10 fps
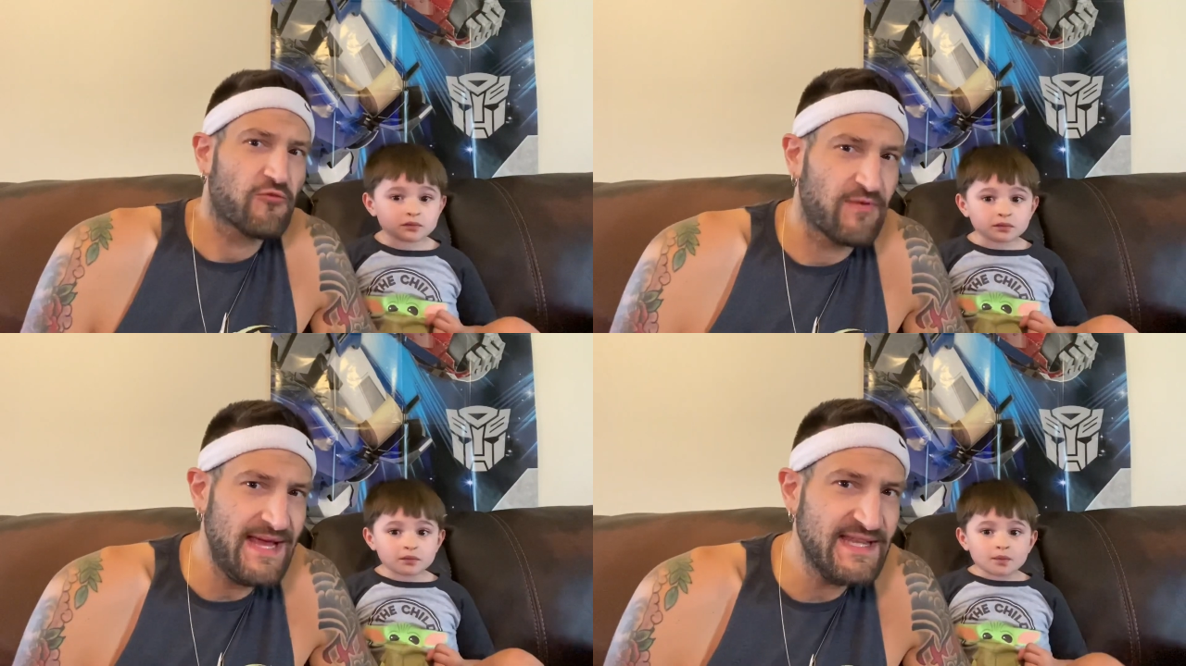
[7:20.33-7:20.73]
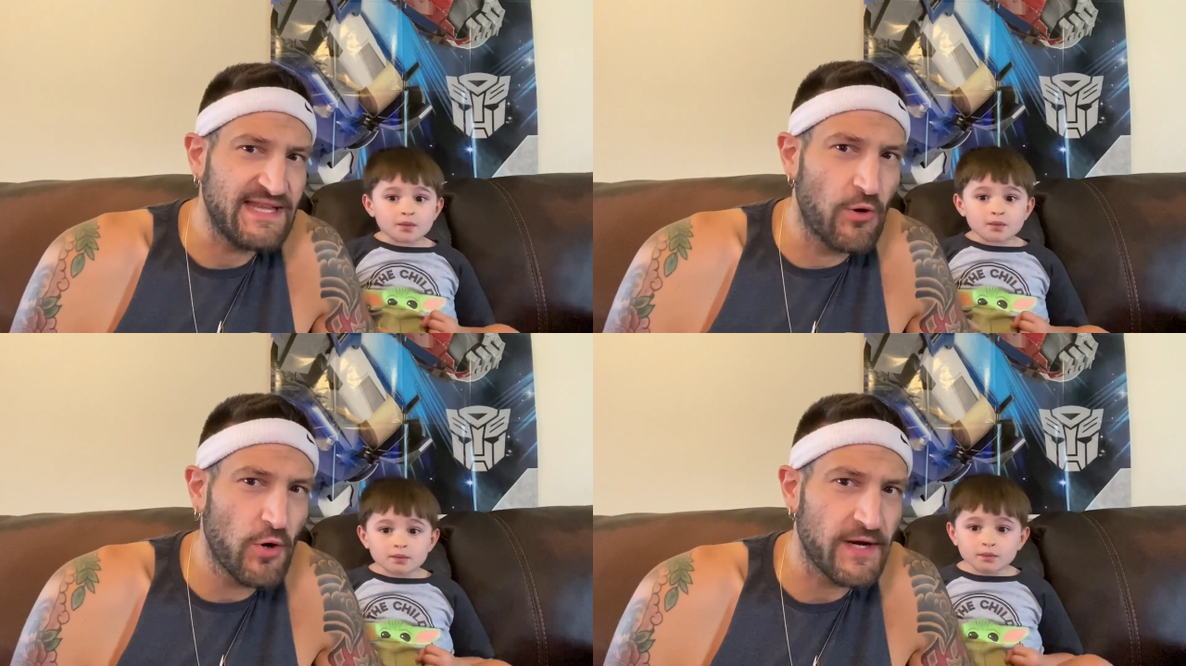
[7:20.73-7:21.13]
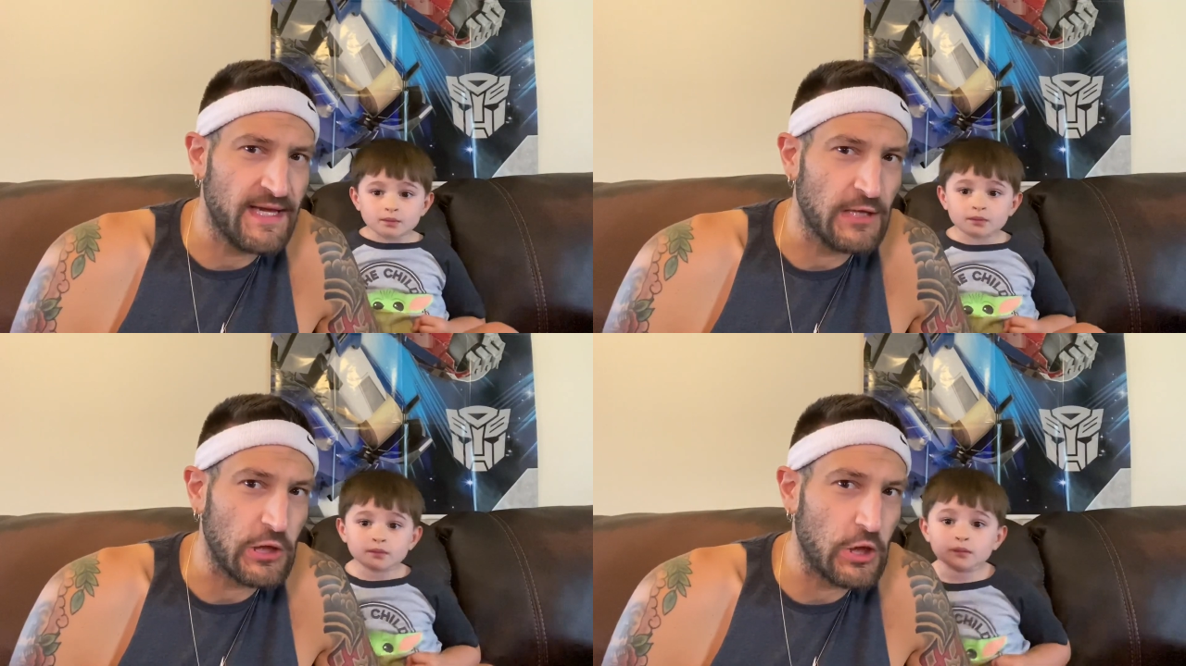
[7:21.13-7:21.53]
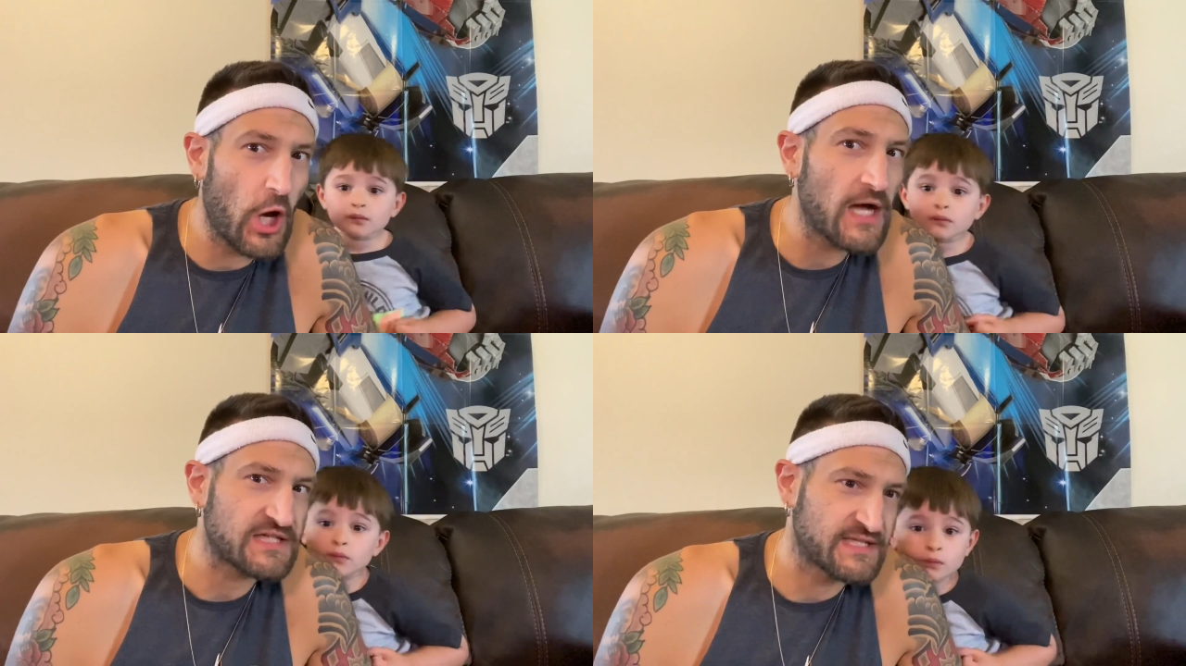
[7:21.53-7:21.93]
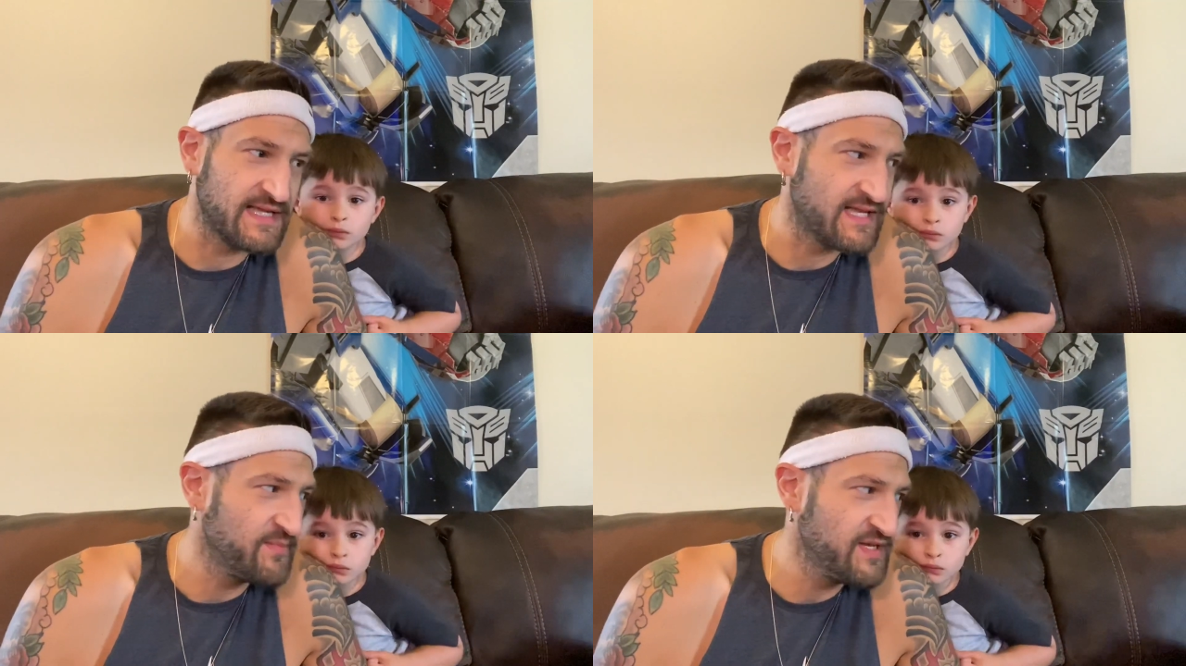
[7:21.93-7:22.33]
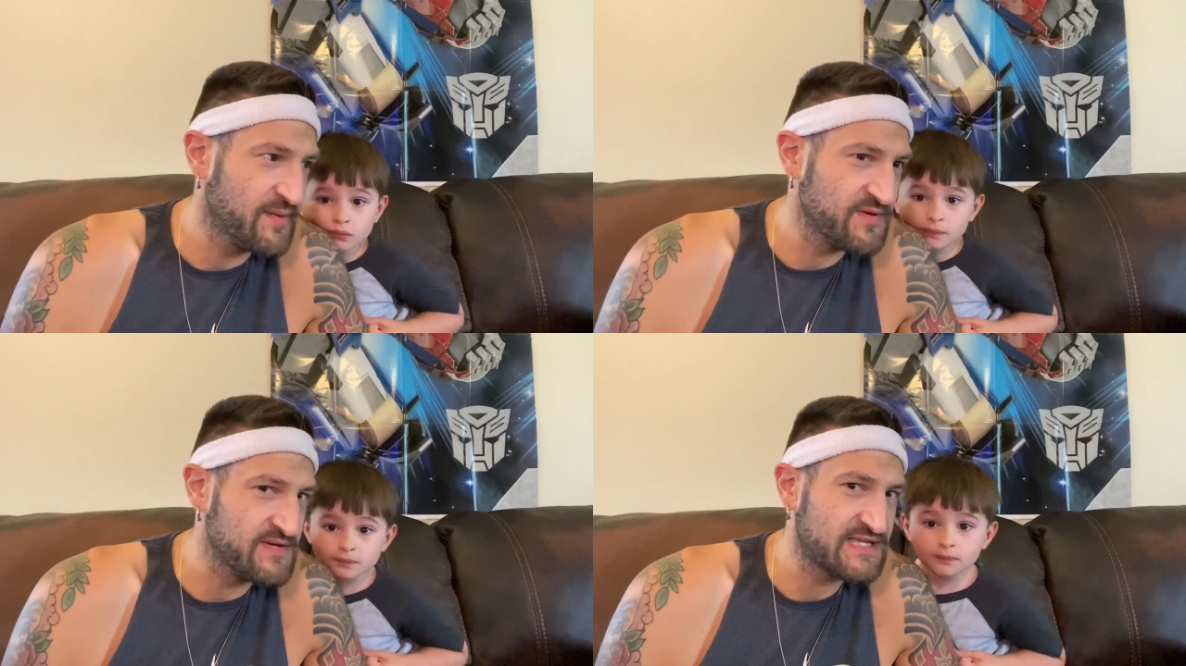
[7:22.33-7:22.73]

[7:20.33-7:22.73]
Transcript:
Speaker 1: Randy Orton lost at WWE